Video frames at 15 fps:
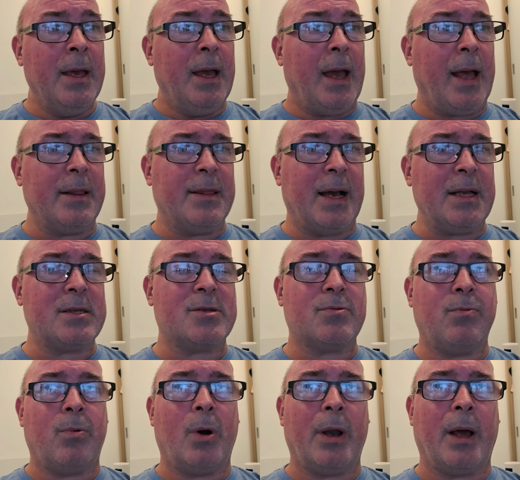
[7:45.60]
And that's
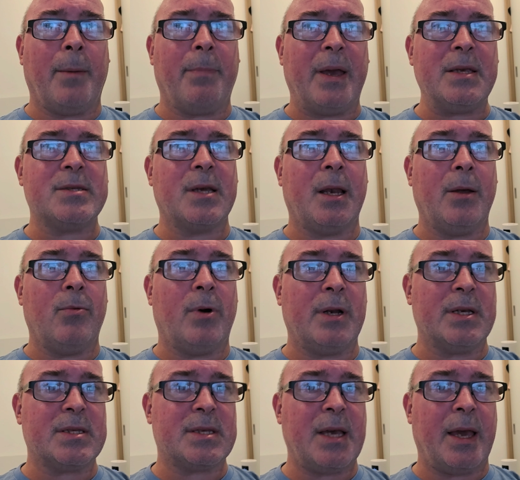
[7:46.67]
what I basically want
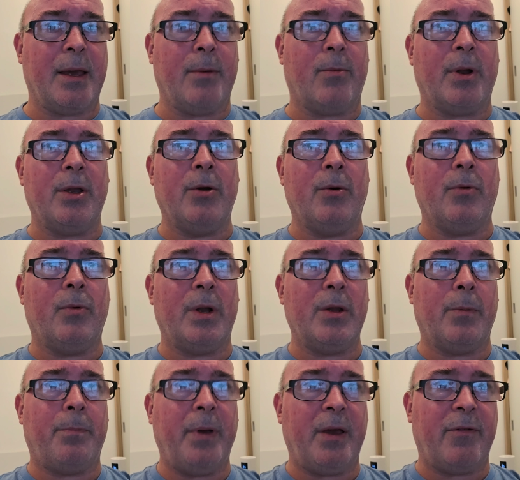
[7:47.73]
to say. When you
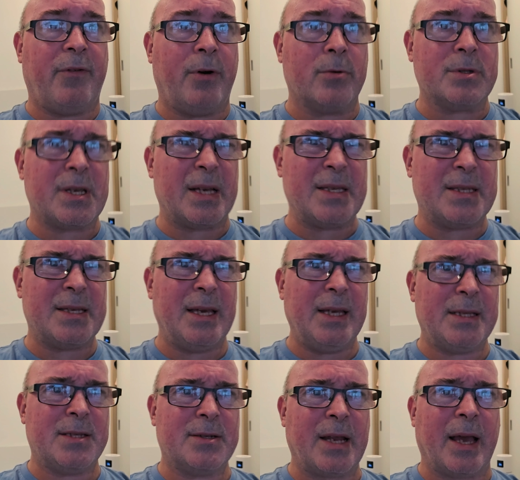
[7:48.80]
pick phones, I see
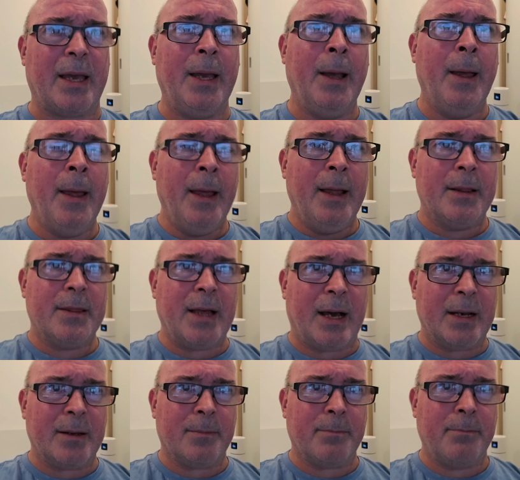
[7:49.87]
today
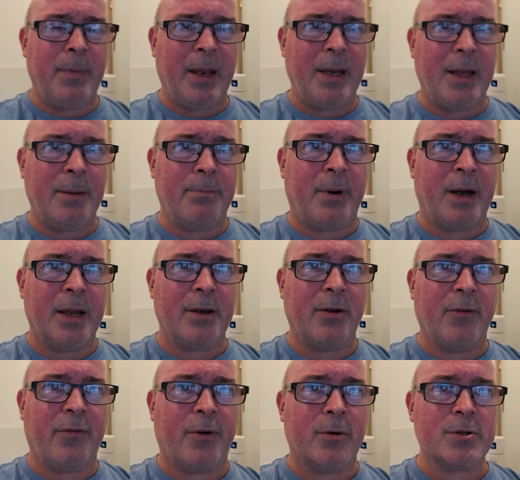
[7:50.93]
that many buy new
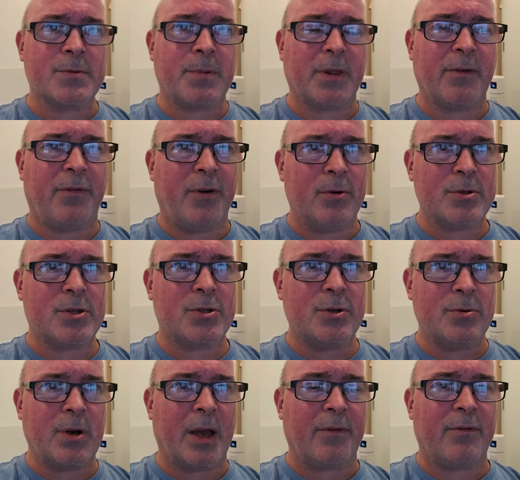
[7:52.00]
phones, but the phones
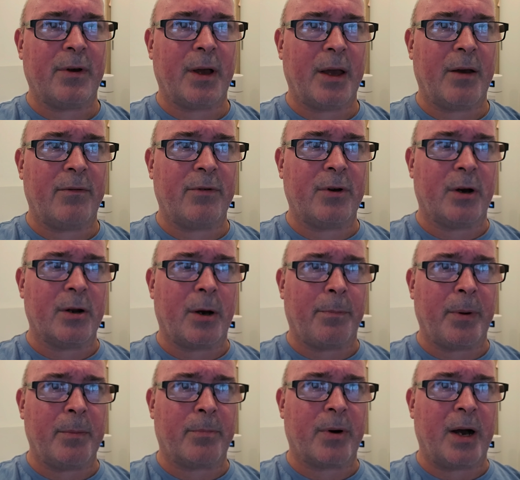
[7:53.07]
too have gone up
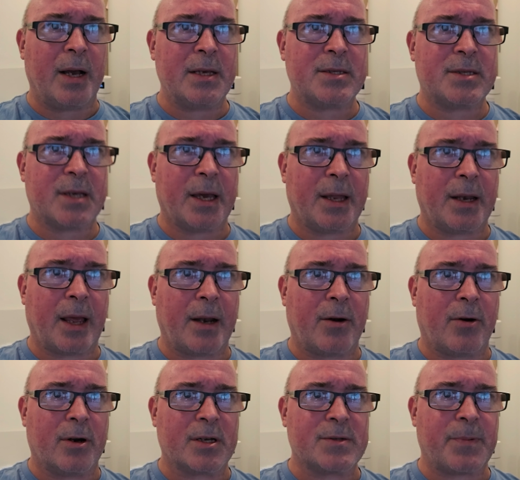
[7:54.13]
in price and
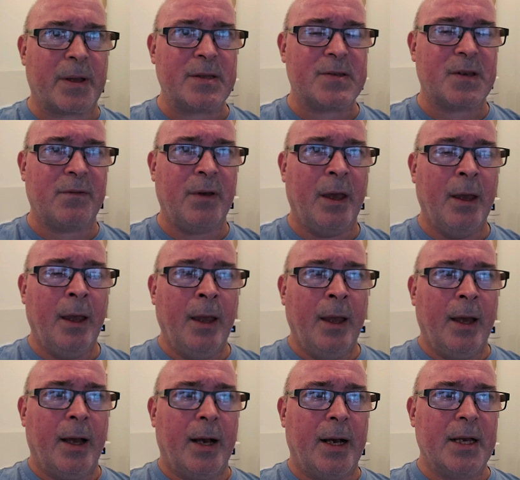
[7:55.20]
are expensive,
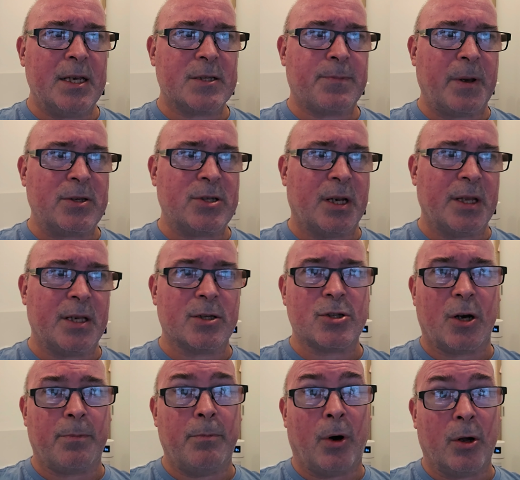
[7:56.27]
especially the
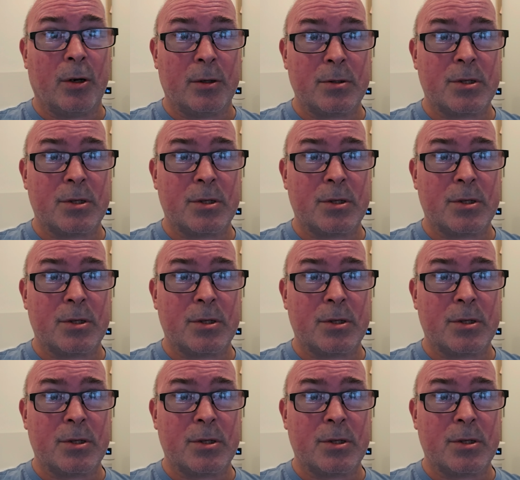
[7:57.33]
top models.